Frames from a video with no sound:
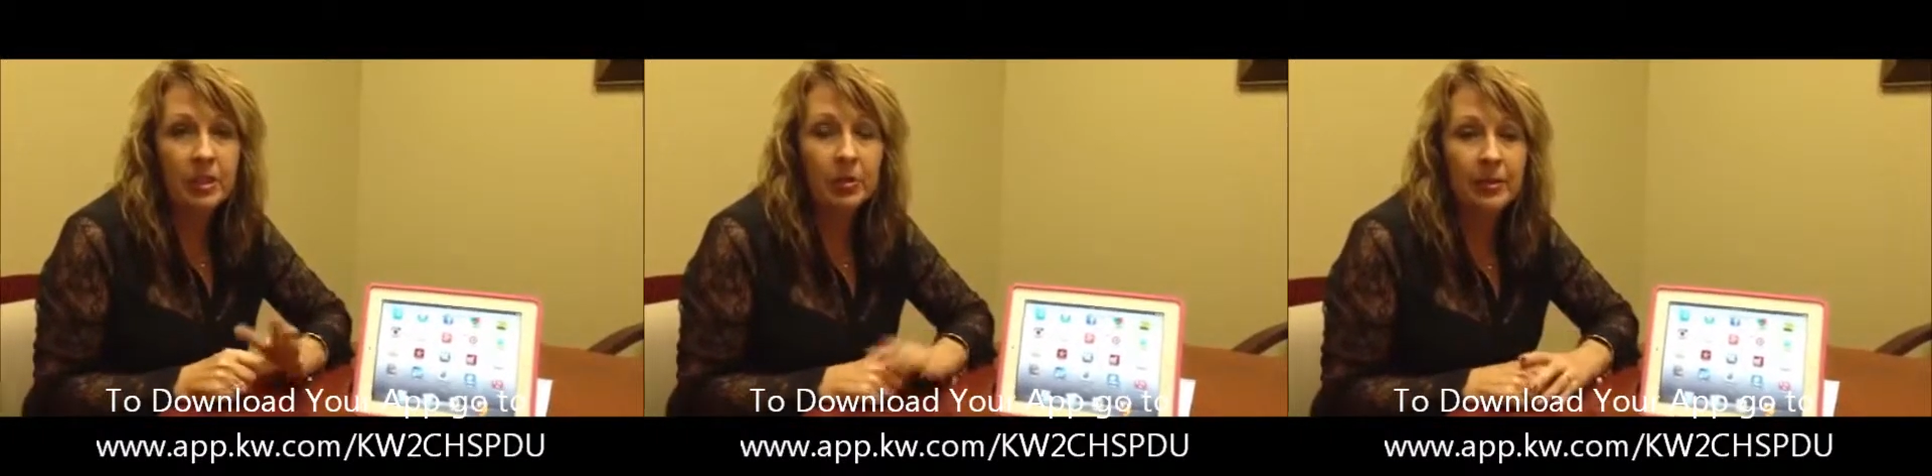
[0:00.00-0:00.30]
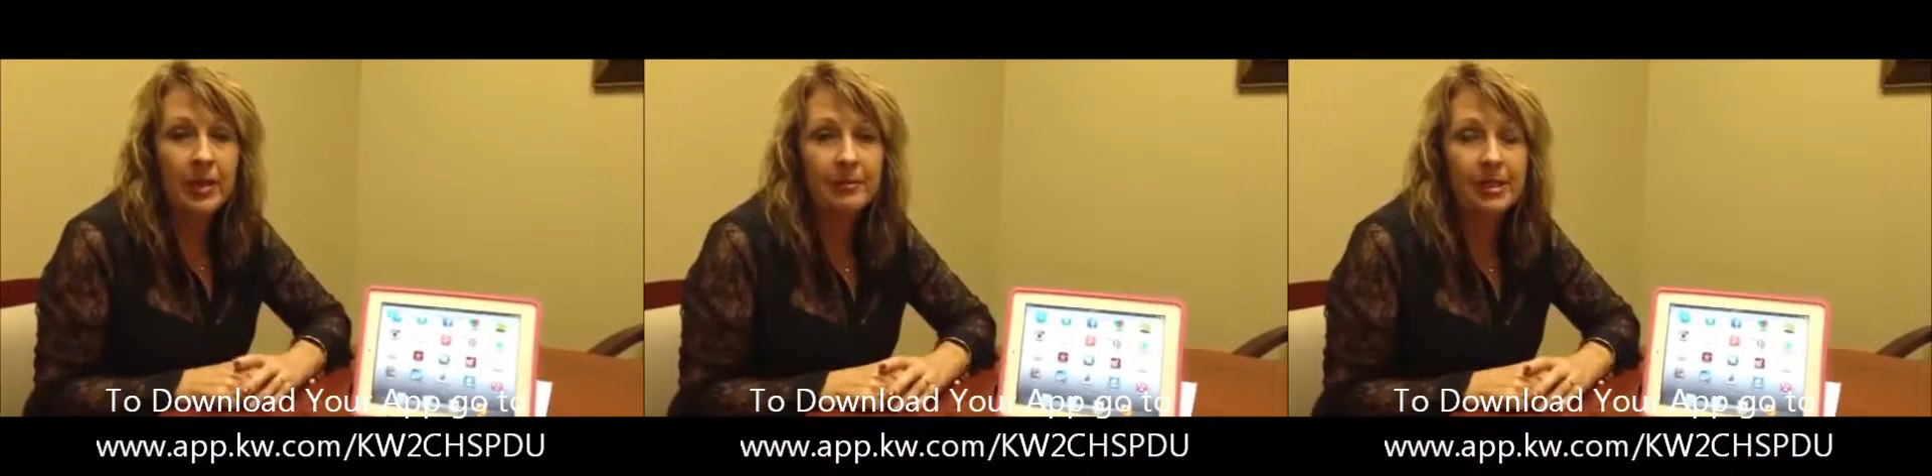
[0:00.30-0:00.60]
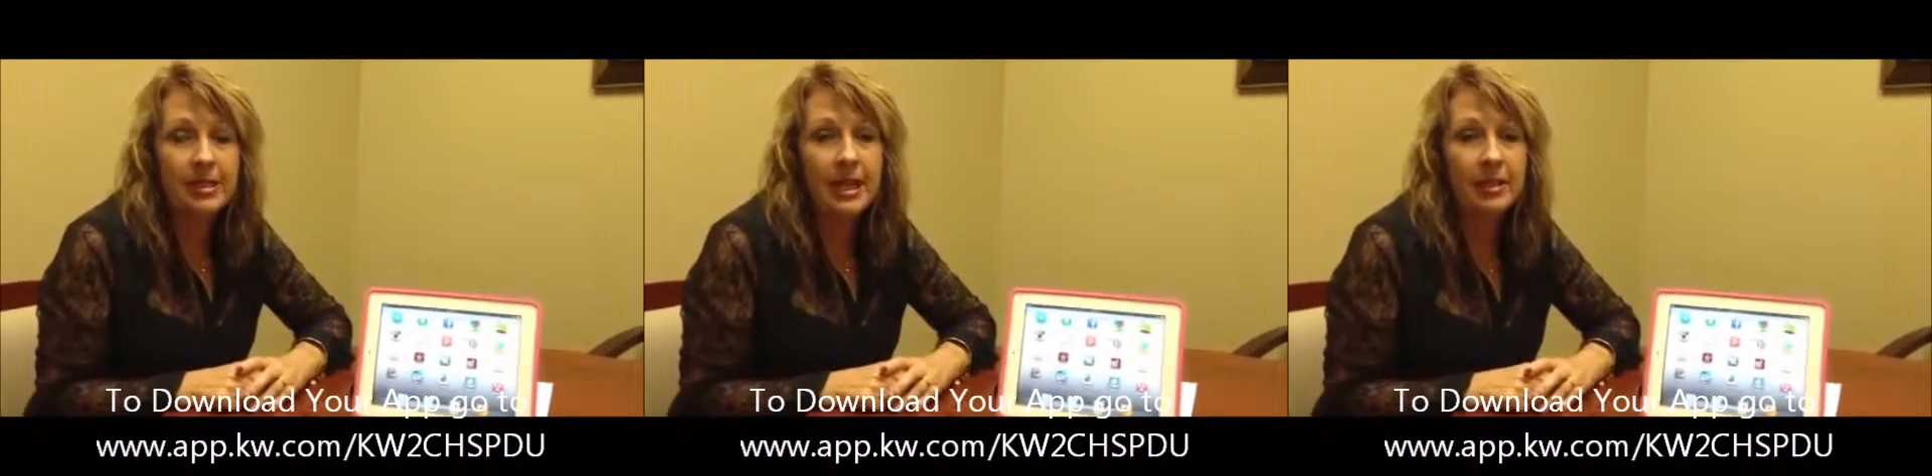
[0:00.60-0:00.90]
you'll be able
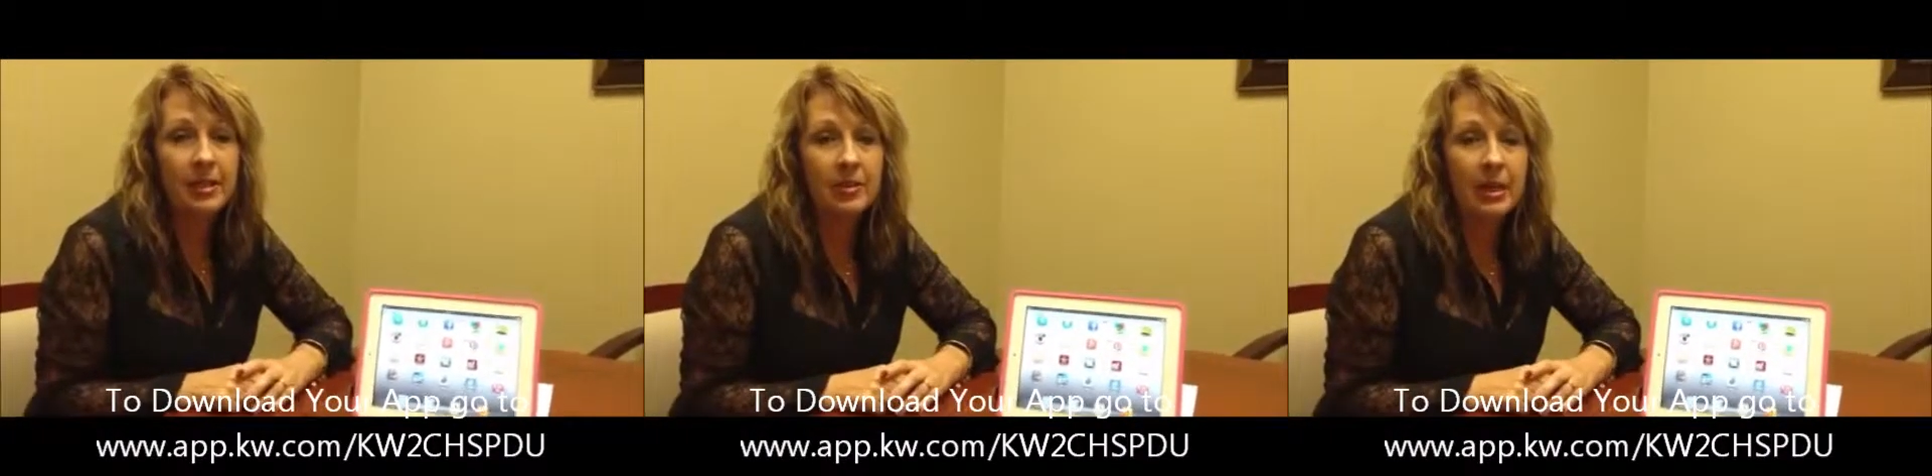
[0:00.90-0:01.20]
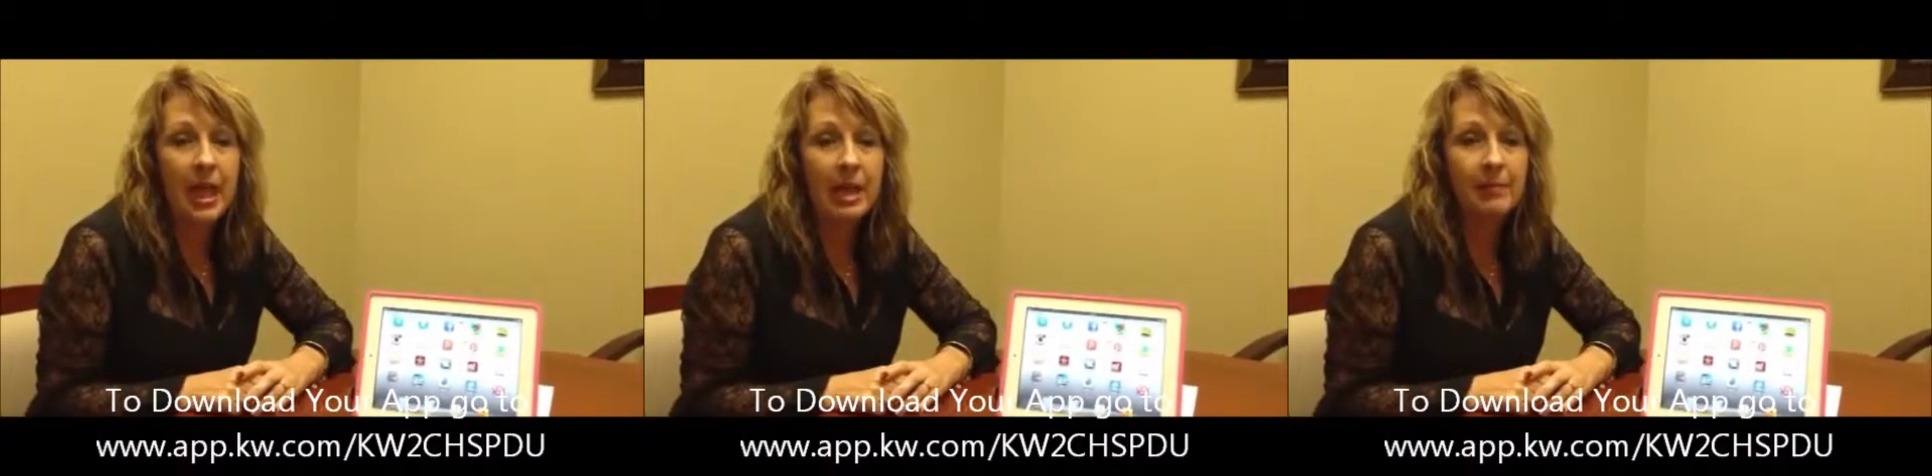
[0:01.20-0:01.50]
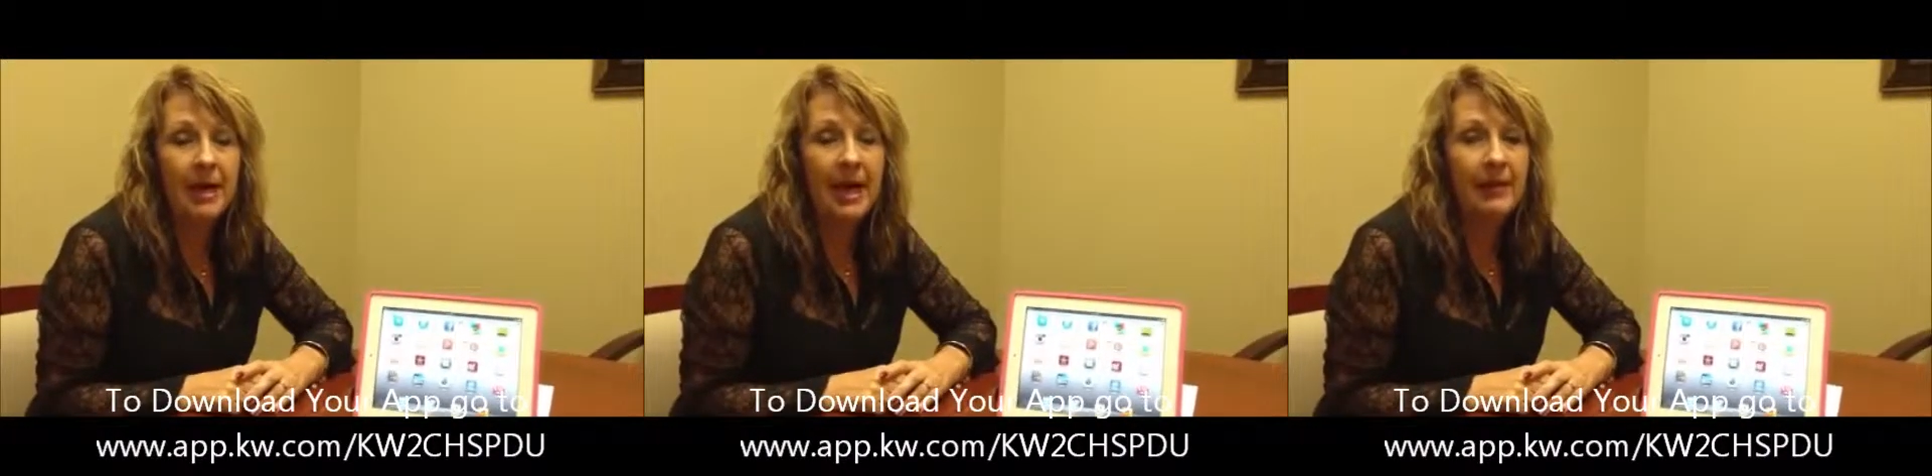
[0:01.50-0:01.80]
to download the
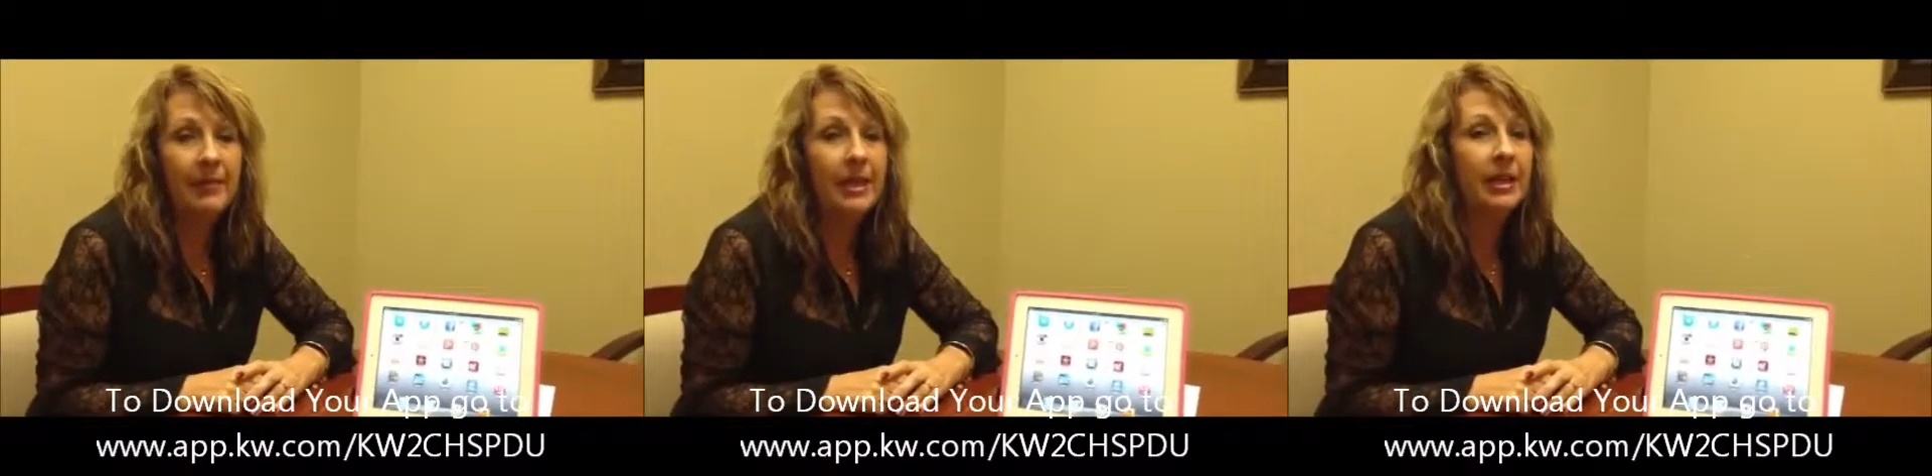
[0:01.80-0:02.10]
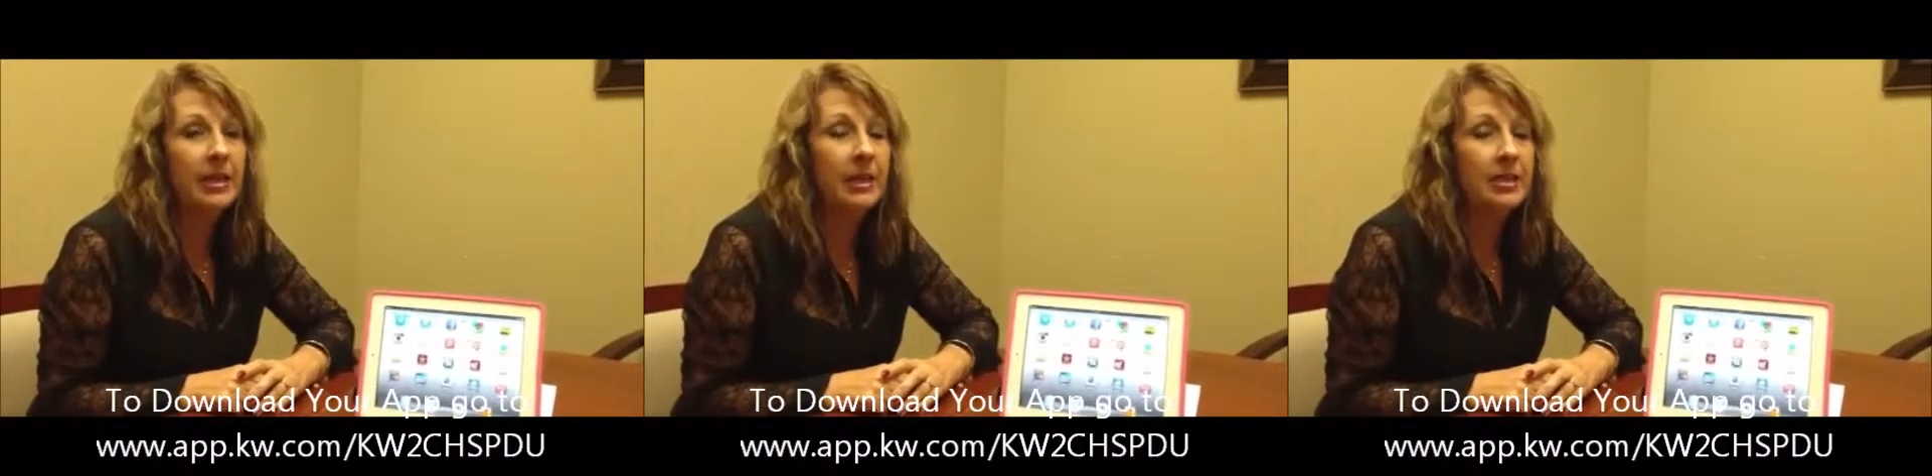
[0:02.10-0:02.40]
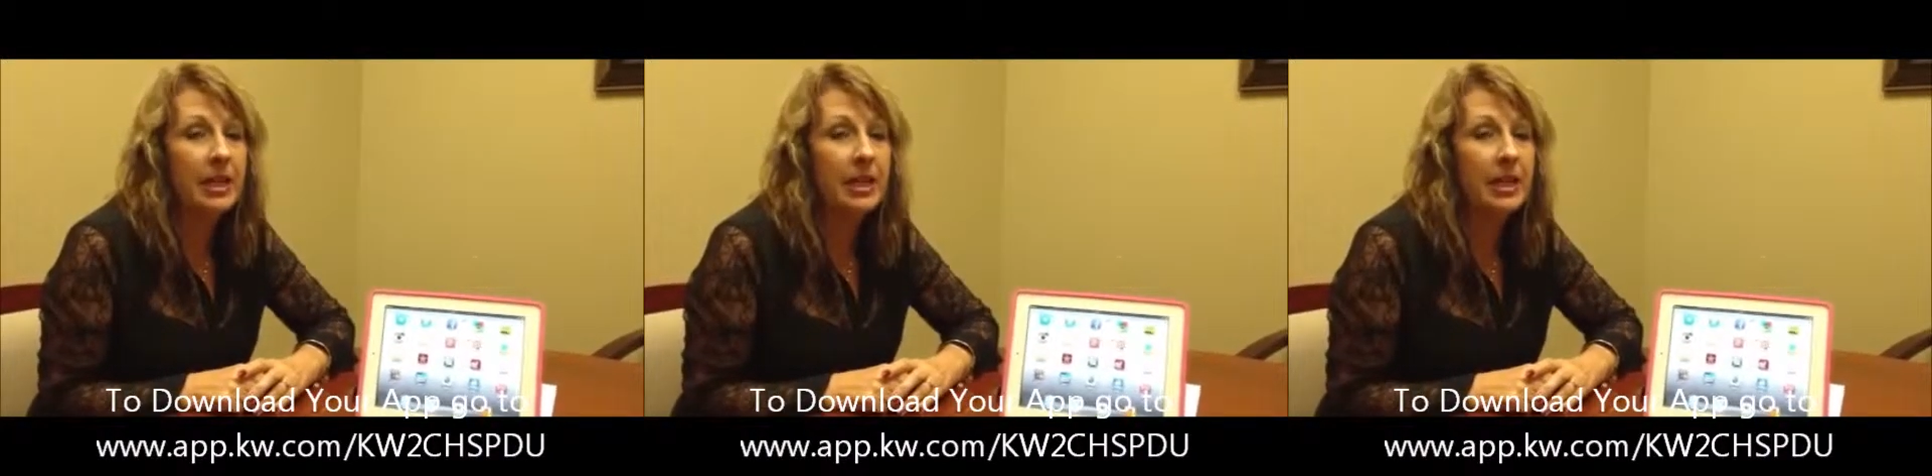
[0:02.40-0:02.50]
app and then